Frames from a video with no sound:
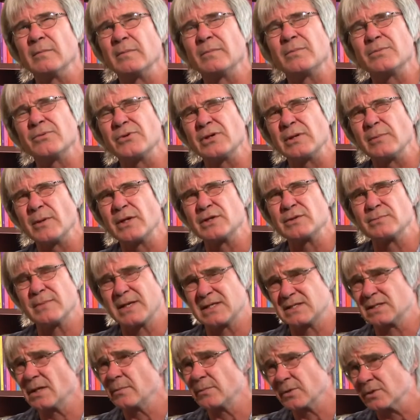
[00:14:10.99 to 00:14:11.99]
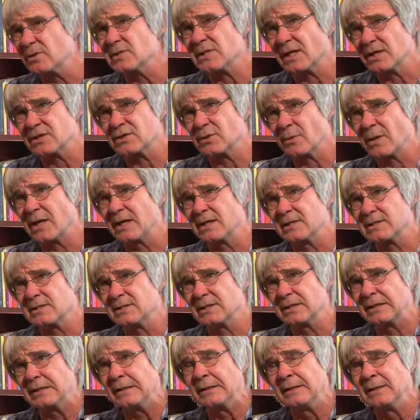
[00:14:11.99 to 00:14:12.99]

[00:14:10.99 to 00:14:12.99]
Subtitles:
pretty much mess up your sexuality.